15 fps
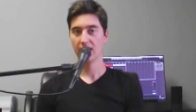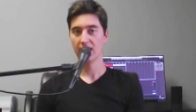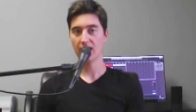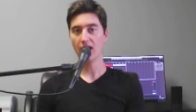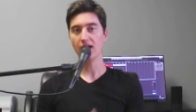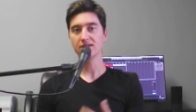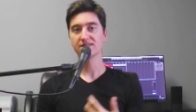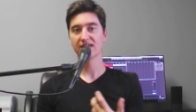An
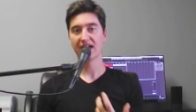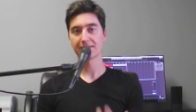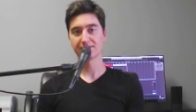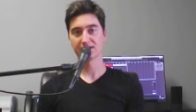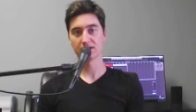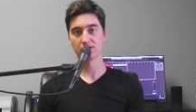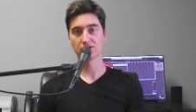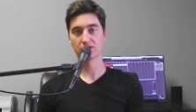odd time
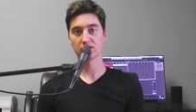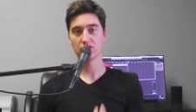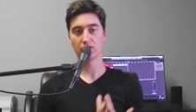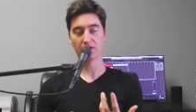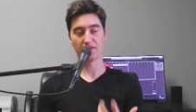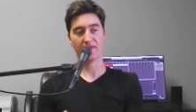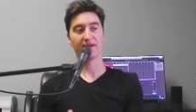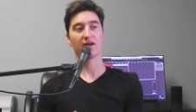signature, you
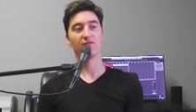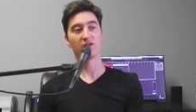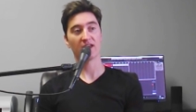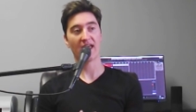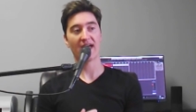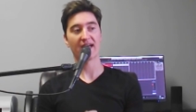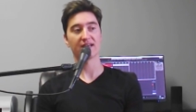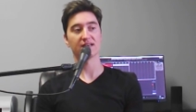can think of
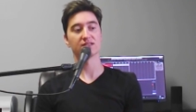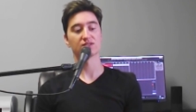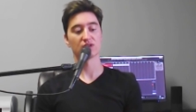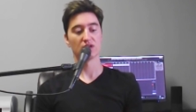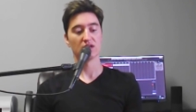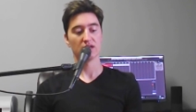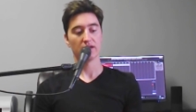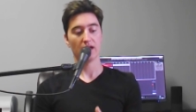it as
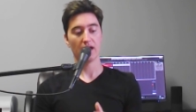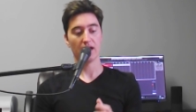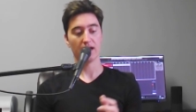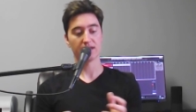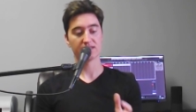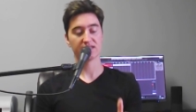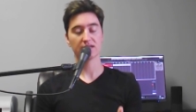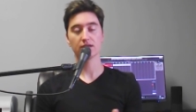
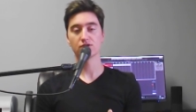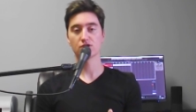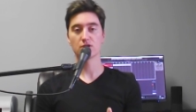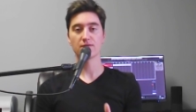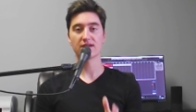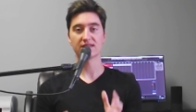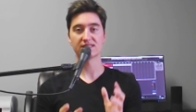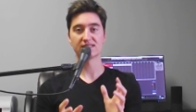a signature
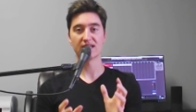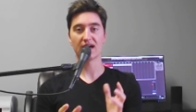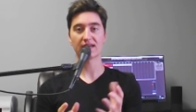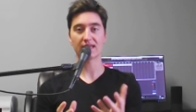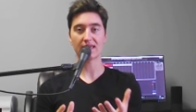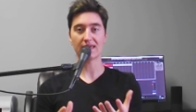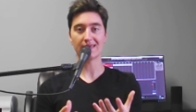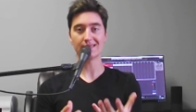that is not
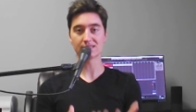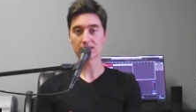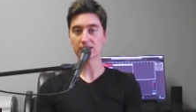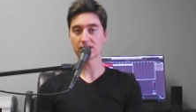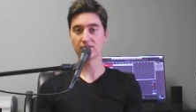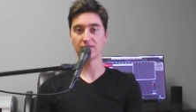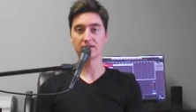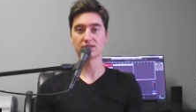easily
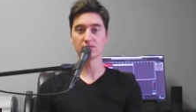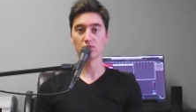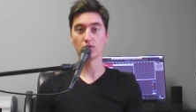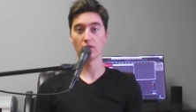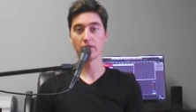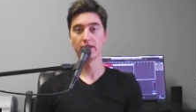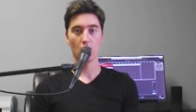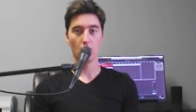
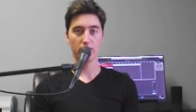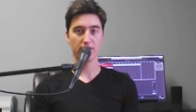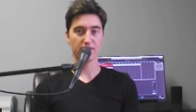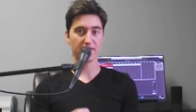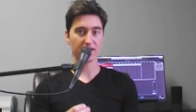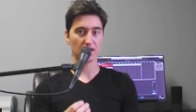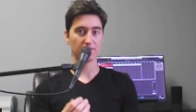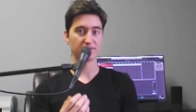divisible. When you
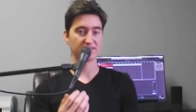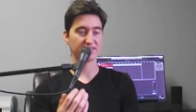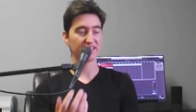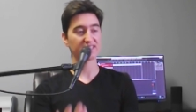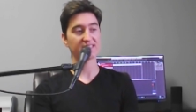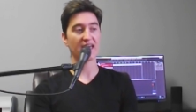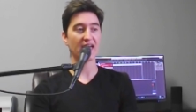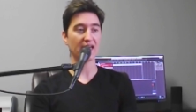think of
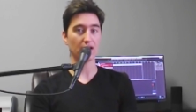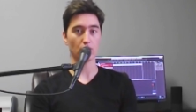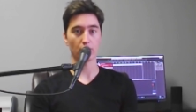6/8 or